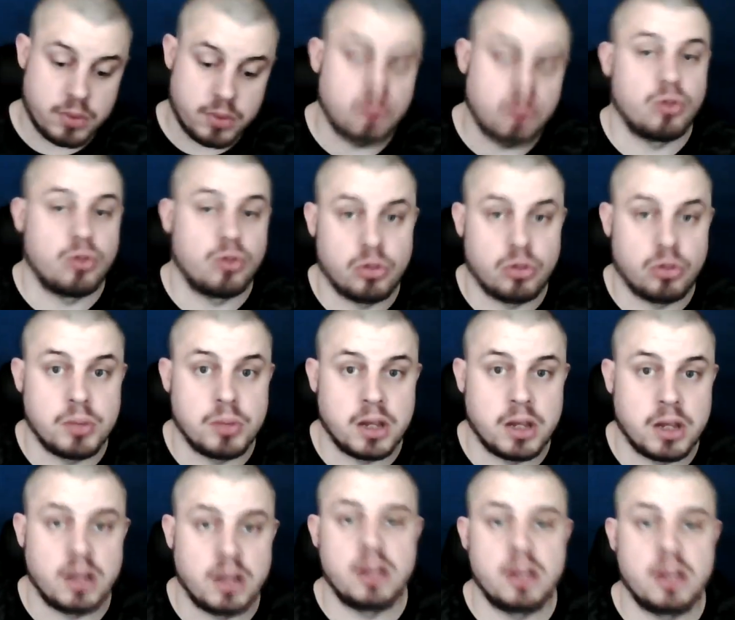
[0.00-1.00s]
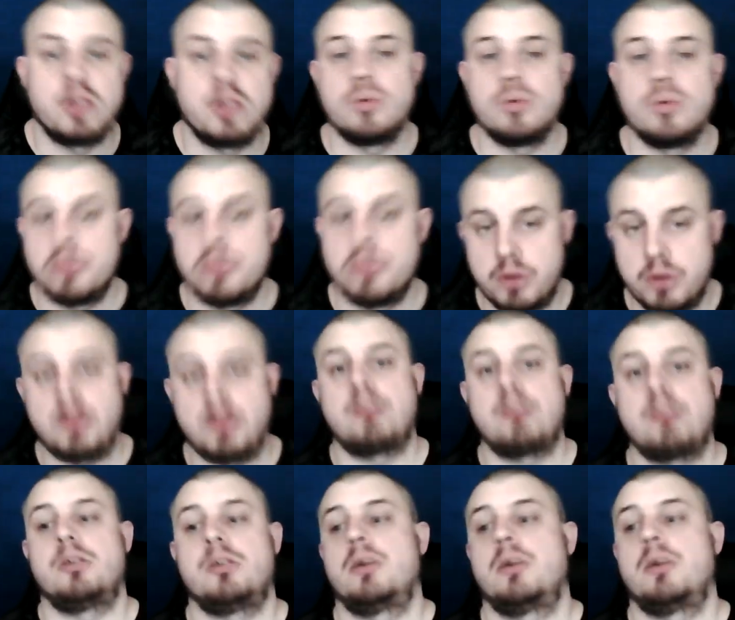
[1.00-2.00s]
Trust me, you will
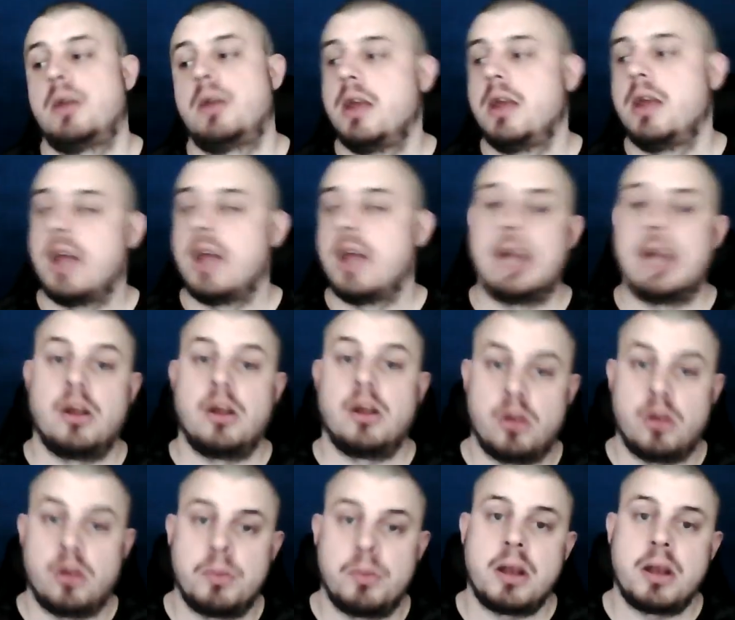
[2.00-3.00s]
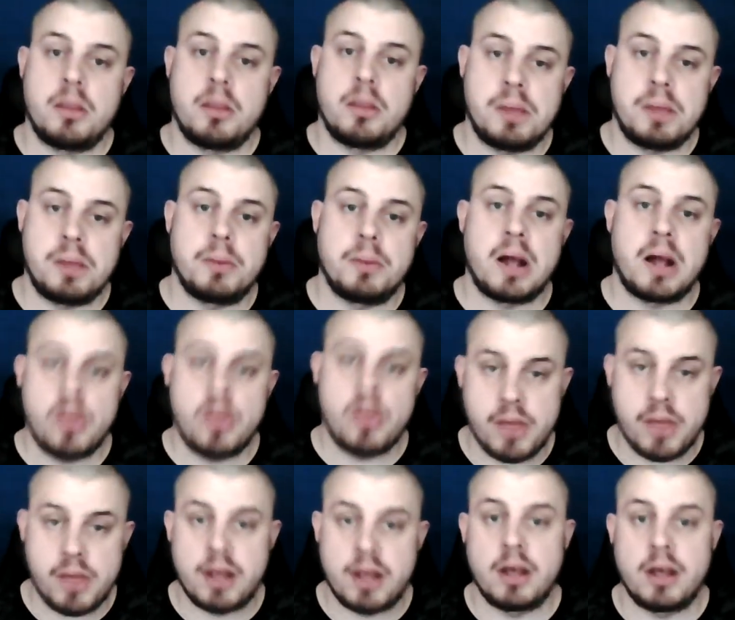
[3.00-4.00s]
regret it. And I know plenty of people out
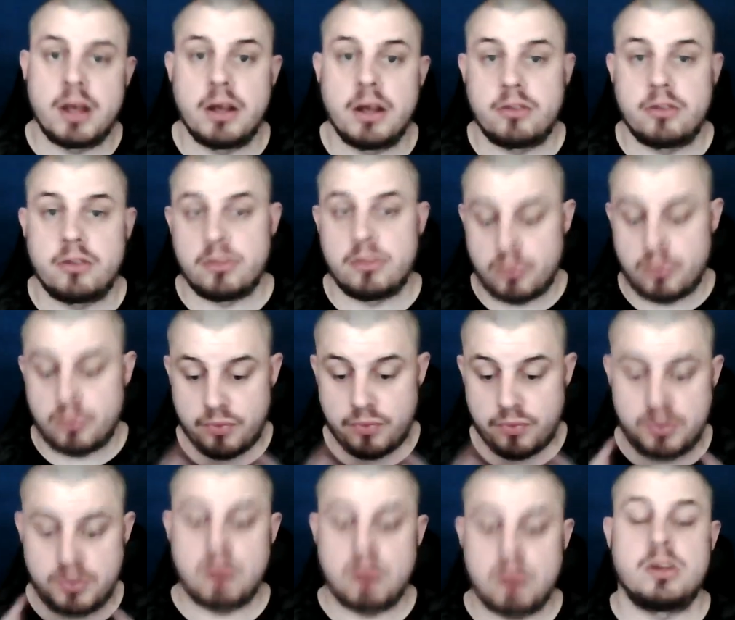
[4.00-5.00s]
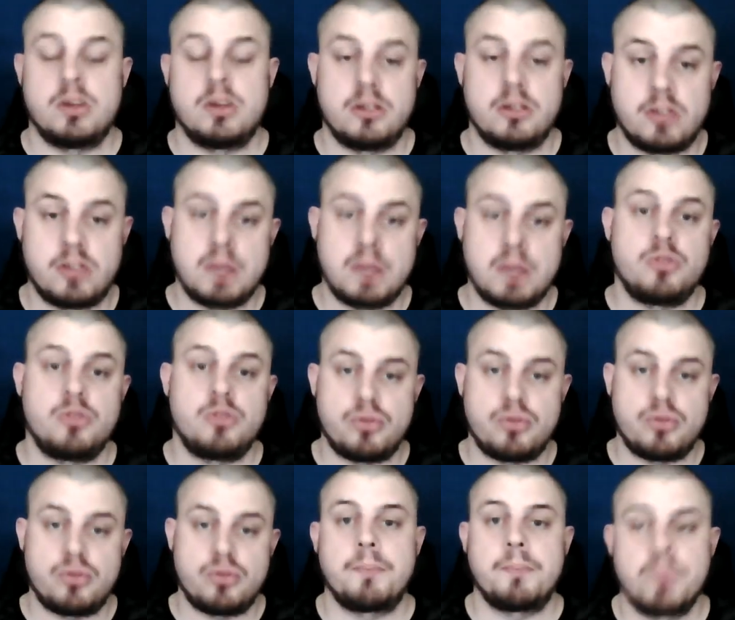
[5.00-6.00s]
there, as failed in the same
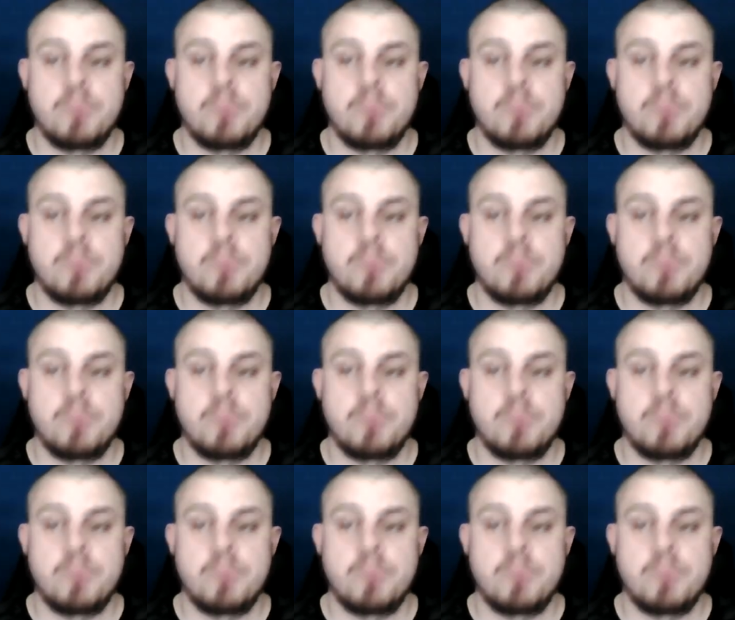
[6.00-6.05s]
trap.